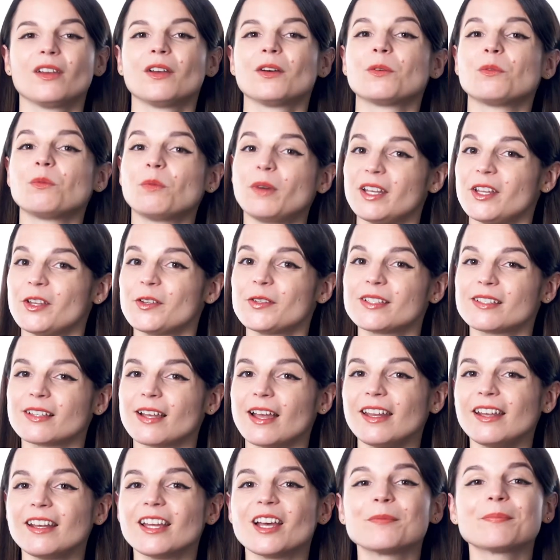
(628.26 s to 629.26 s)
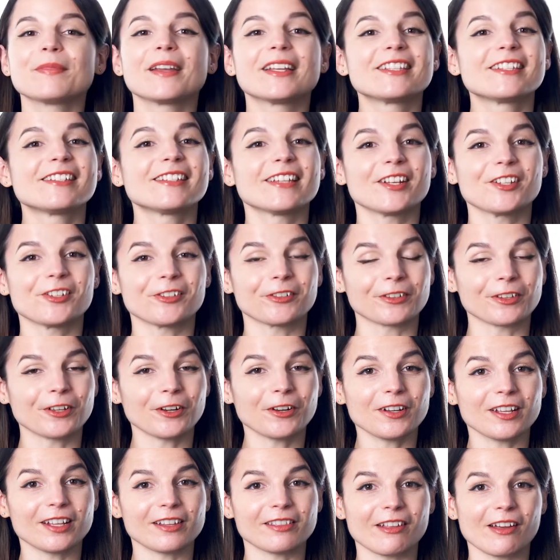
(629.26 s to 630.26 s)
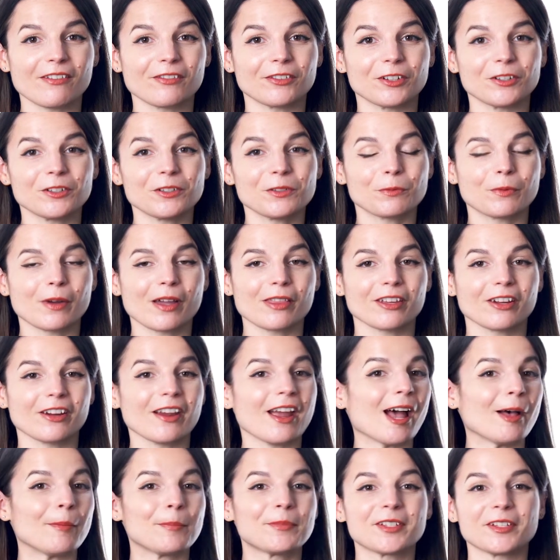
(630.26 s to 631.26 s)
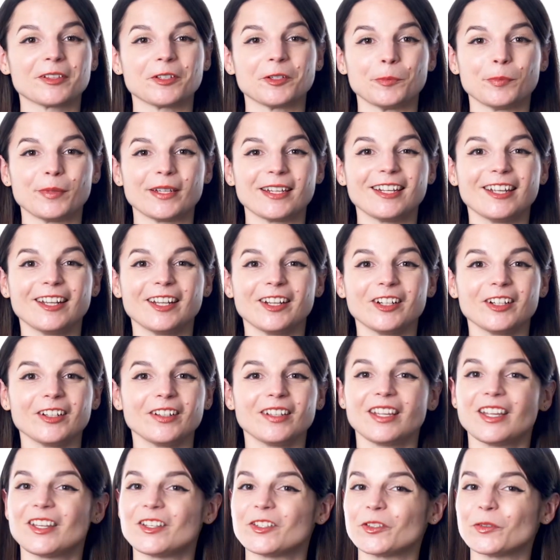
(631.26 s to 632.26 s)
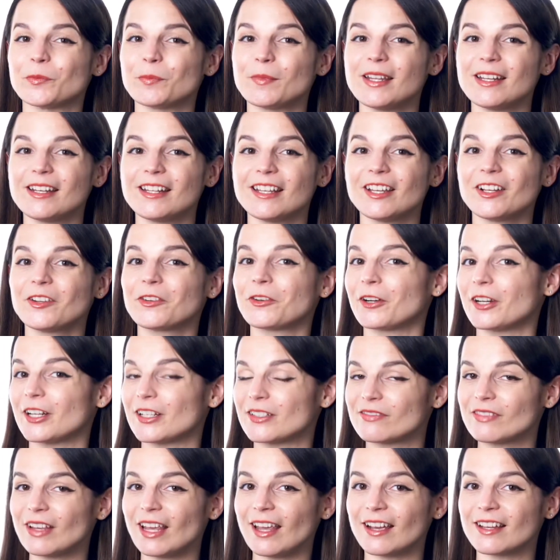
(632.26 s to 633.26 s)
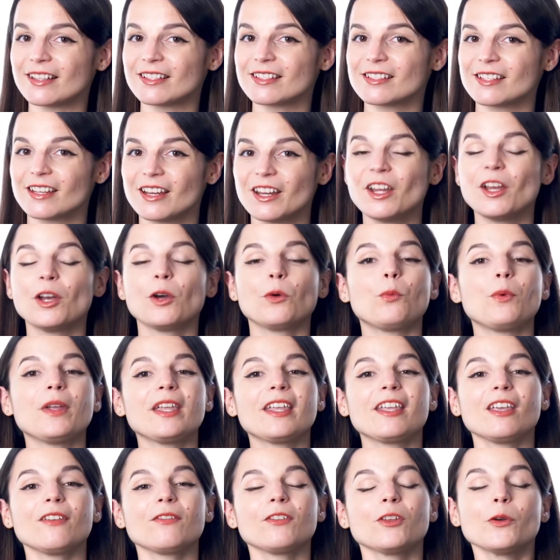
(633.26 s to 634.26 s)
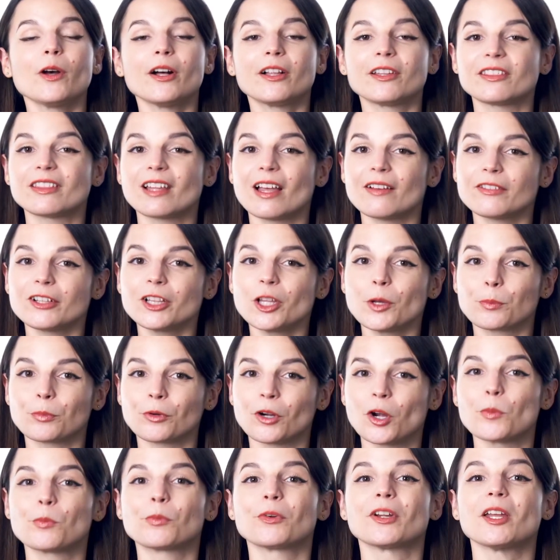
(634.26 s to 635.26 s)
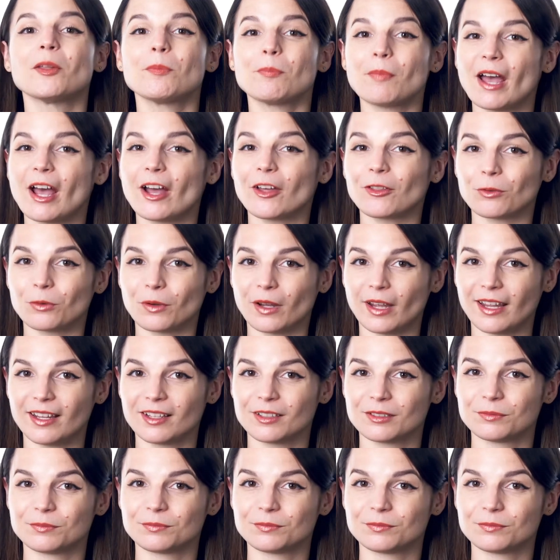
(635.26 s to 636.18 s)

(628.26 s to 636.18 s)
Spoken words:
When you sign up and set your learning level, whether absolute beginner, intermediate, or advanced, we give you a level-appropriate pathway.